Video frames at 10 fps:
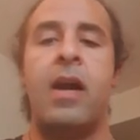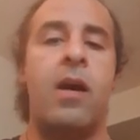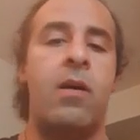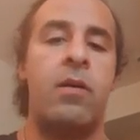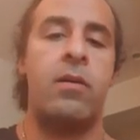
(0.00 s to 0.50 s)

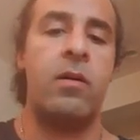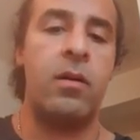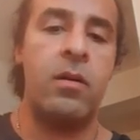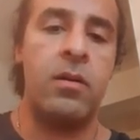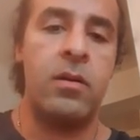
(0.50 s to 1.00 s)
our
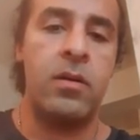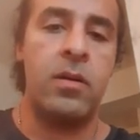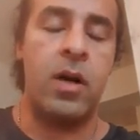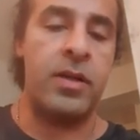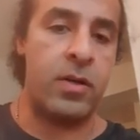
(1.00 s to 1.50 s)

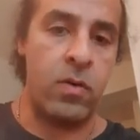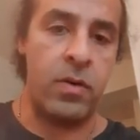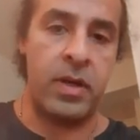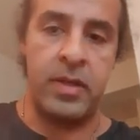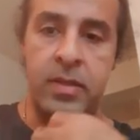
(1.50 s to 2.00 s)
other
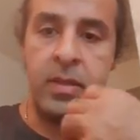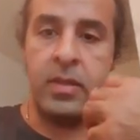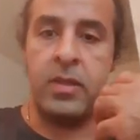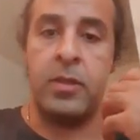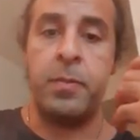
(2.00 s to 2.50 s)
organs,
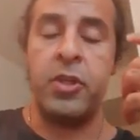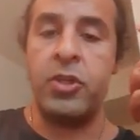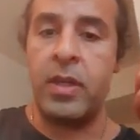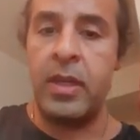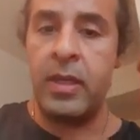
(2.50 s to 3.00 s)

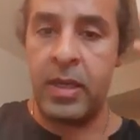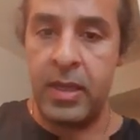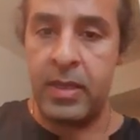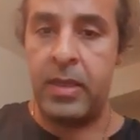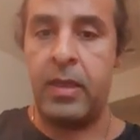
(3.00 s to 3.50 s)
especially
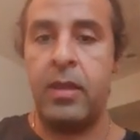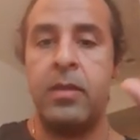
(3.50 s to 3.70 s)
kidney.